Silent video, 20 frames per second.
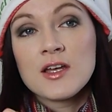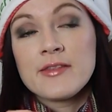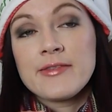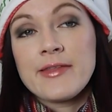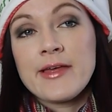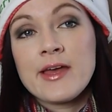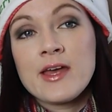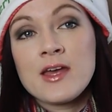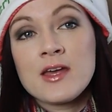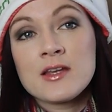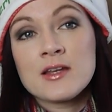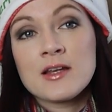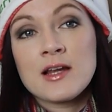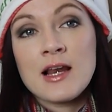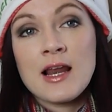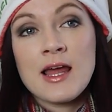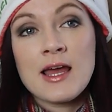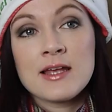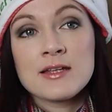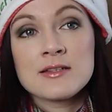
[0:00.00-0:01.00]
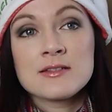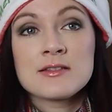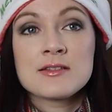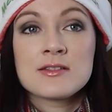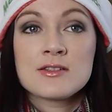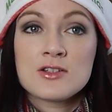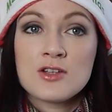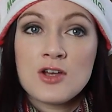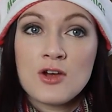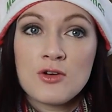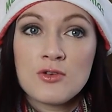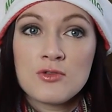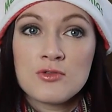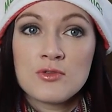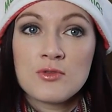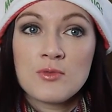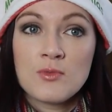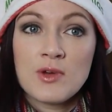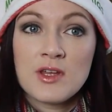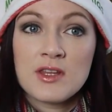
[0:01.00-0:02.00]
then cleanse,
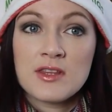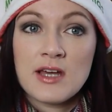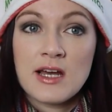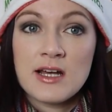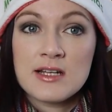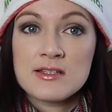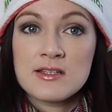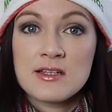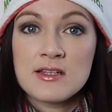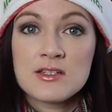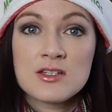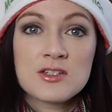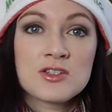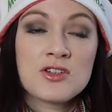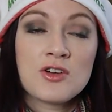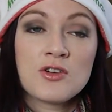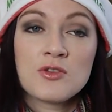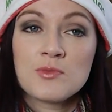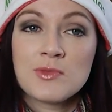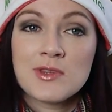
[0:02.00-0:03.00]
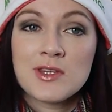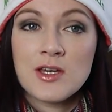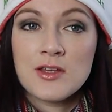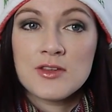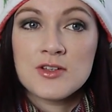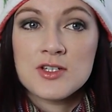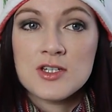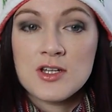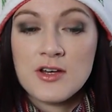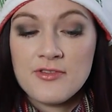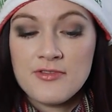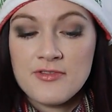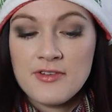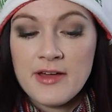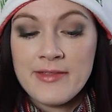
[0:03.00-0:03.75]
tone with acid, tone with the other stuff,